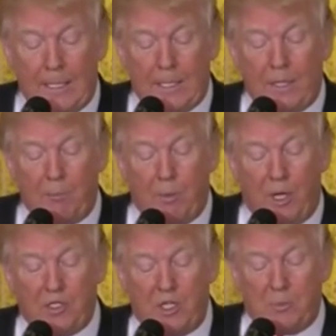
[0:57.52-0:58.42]
The
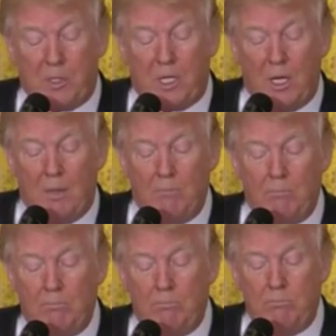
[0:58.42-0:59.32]
press has
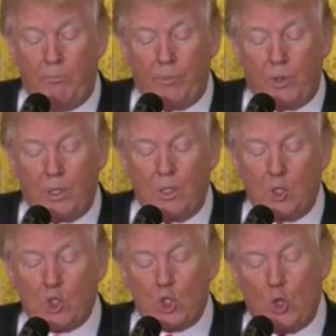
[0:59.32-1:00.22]
become
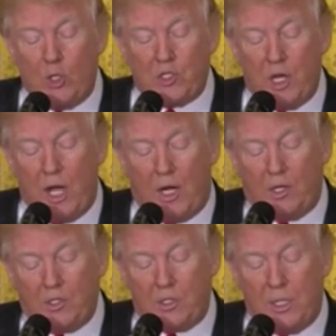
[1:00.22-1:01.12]
so
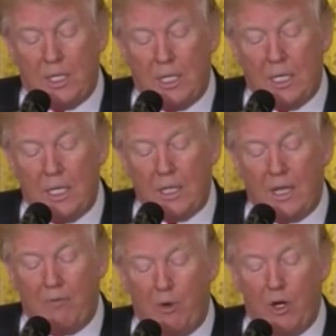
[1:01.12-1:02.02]
dishonest that
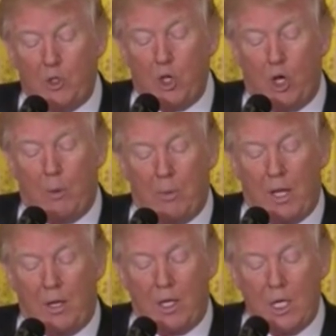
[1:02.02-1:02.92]
if we don't talk
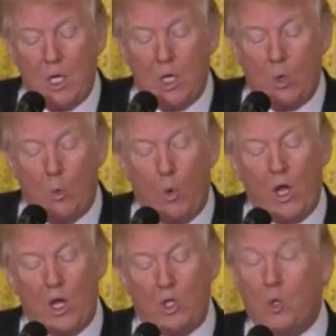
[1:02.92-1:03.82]
about it, we
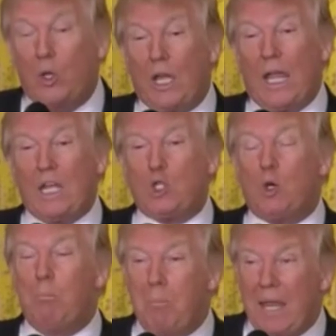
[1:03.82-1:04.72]
are doing
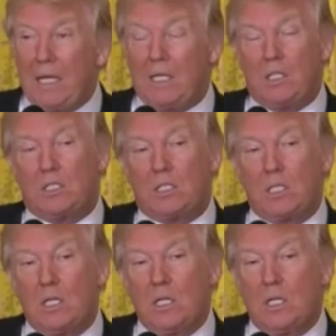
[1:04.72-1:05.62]
tremendous
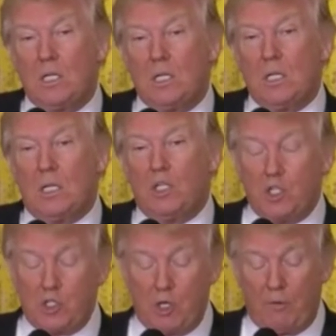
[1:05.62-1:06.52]

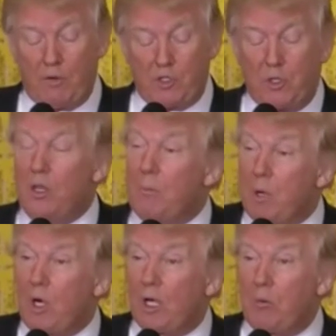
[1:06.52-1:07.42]
disservice to the
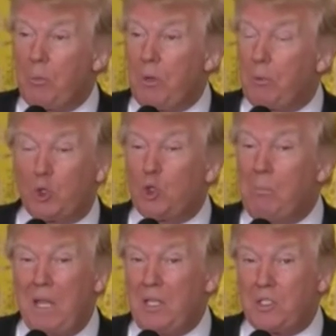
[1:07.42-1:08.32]
American people.
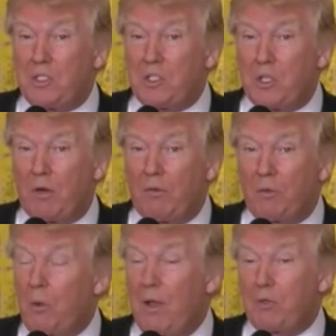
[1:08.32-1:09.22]
Tremendous disservice.
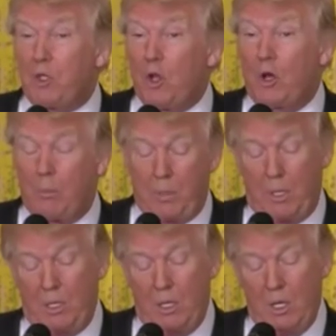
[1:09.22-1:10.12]
We have to talk about
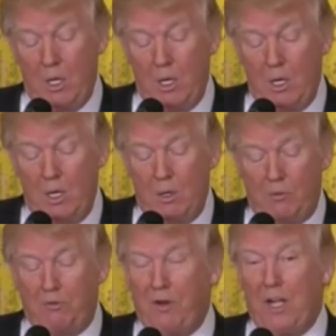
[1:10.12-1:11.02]
it
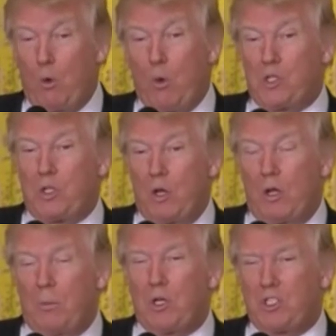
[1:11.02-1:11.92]
to find out what's going
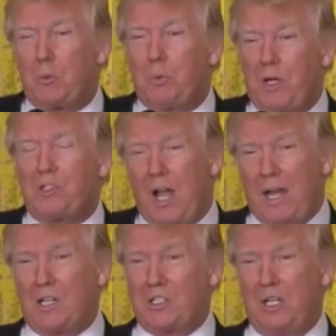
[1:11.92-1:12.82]
on because the press
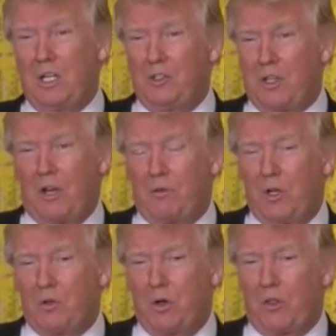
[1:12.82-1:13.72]
honestly is out of
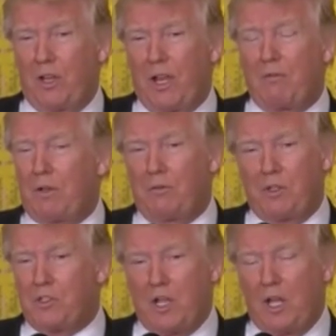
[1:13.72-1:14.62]
control. The level of
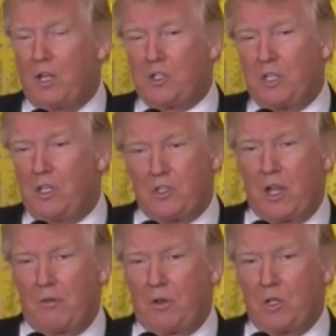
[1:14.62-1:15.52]
dishonesty is out
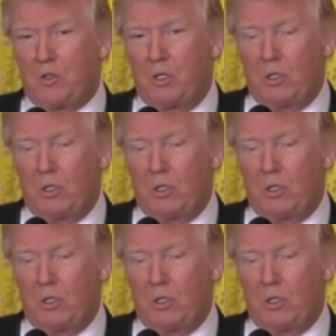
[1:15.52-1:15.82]
of control.